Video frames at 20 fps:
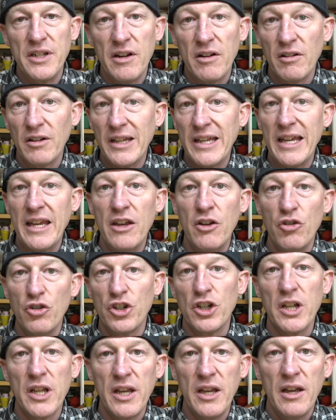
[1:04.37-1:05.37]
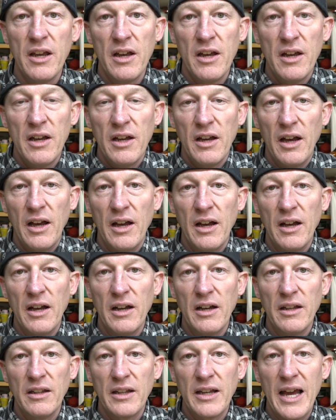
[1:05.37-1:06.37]
yearly. Usually,
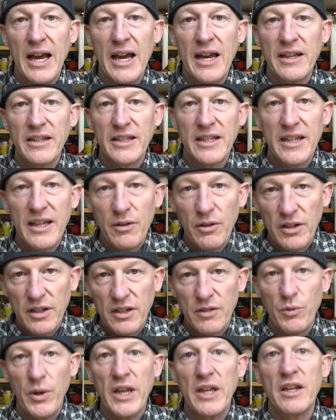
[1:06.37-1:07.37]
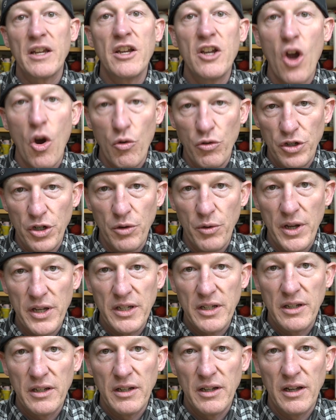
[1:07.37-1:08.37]
the guys we get to go to
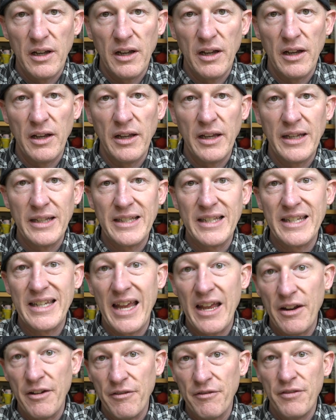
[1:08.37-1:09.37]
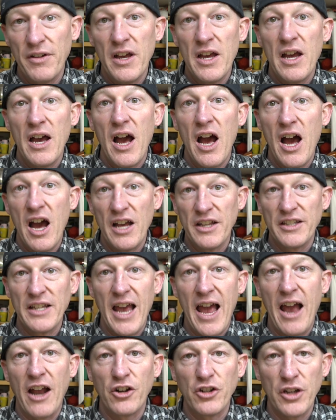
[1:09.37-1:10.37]
it instead of us
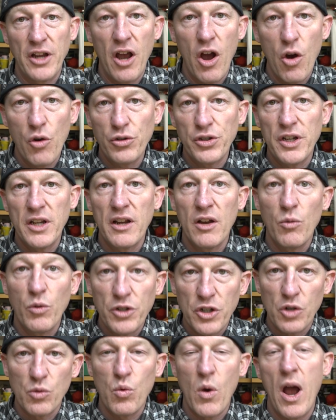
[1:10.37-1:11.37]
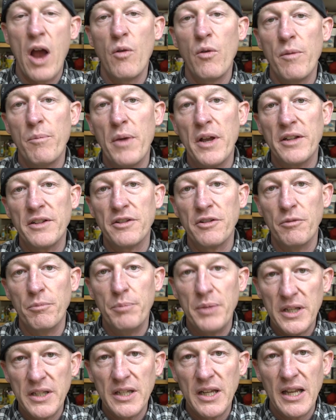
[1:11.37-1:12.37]
actually hosting it, which is why we've been so
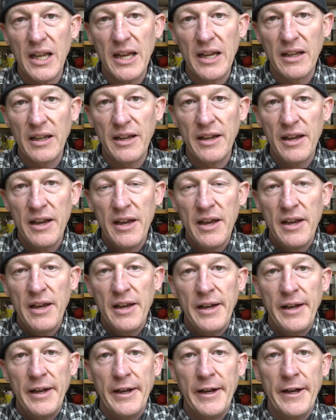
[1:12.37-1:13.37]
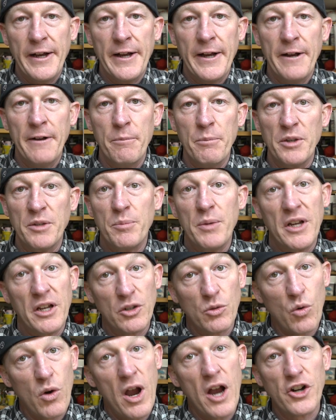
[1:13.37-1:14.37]
busy lately. Is
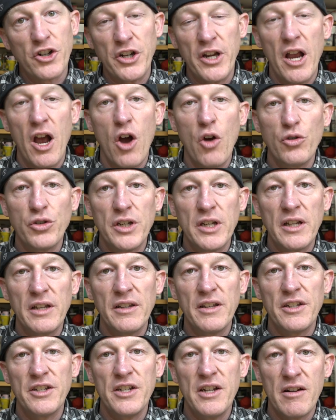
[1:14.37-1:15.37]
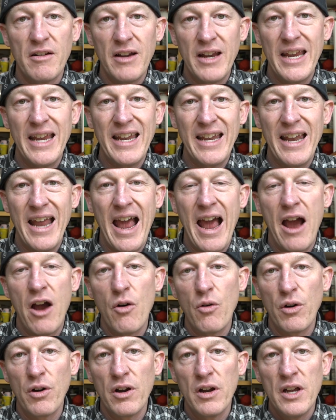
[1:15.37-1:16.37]
because we're actually hosting it this year in
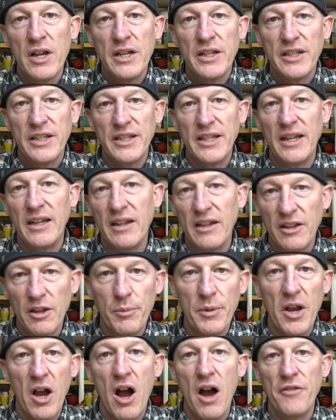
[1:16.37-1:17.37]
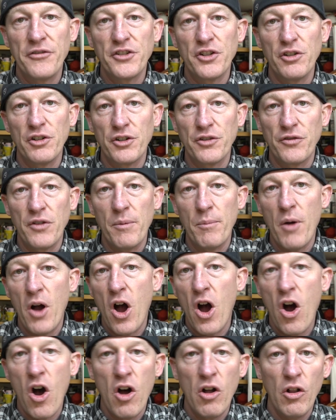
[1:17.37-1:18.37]
our city, and there'll be officers from
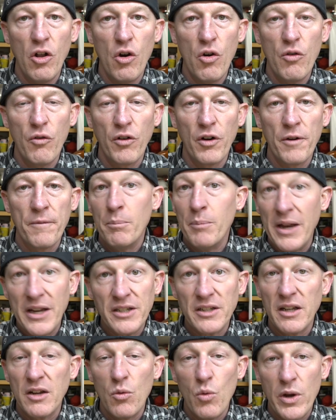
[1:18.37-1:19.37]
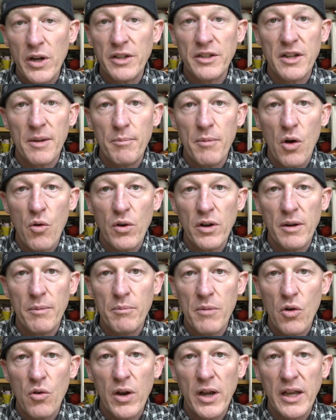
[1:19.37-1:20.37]
all over. Basically, what is NAMOA?
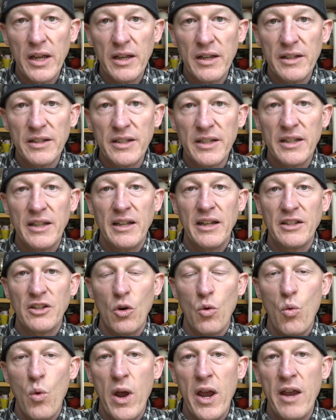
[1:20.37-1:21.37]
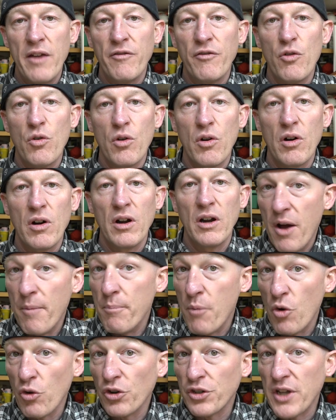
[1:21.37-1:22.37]
NAMOA is, it's a way for
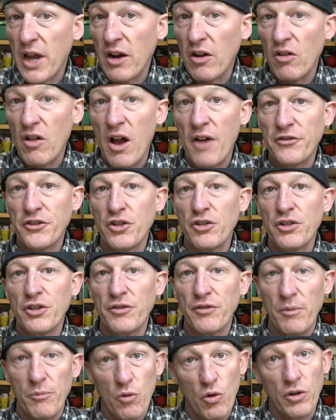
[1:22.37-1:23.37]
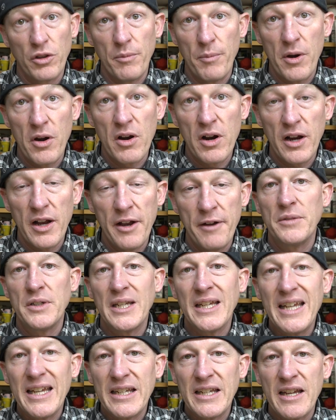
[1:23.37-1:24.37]
motorcycle officers from North America
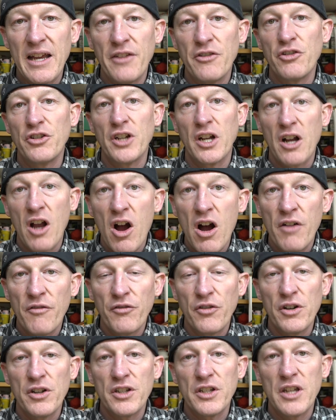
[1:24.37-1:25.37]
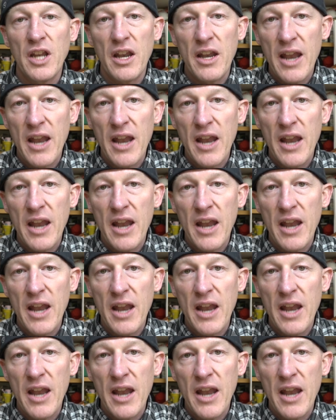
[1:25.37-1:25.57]
to get together, to conference, to